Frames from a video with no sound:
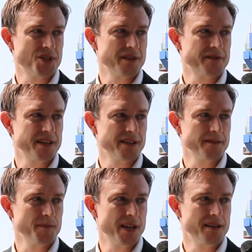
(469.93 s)
shift
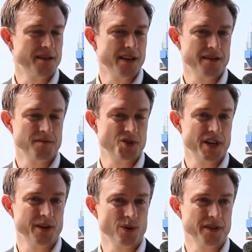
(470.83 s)
here in
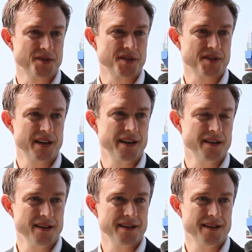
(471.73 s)
general in society.